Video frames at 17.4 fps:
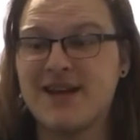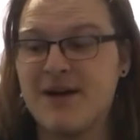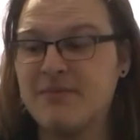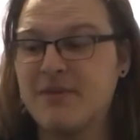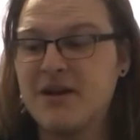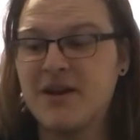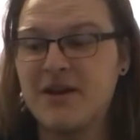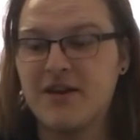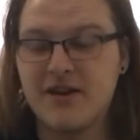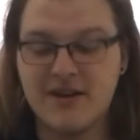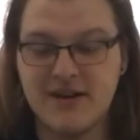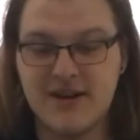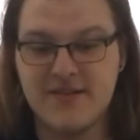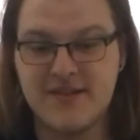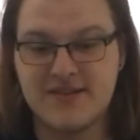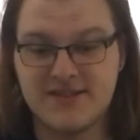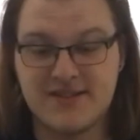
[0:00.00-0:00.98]
I'm literally looking
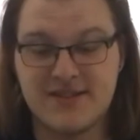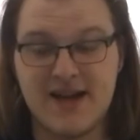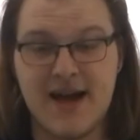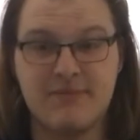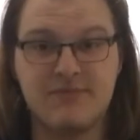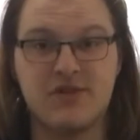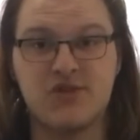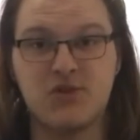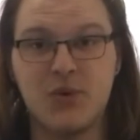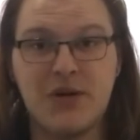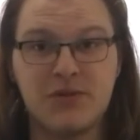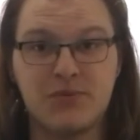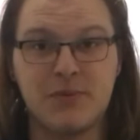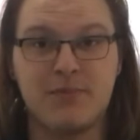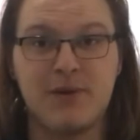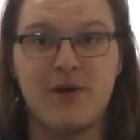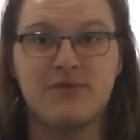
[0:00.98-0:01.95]
at the times the tweets
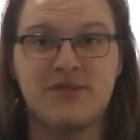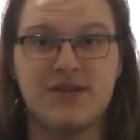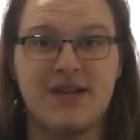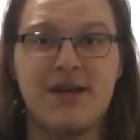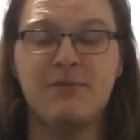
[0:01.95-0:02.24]
were posted.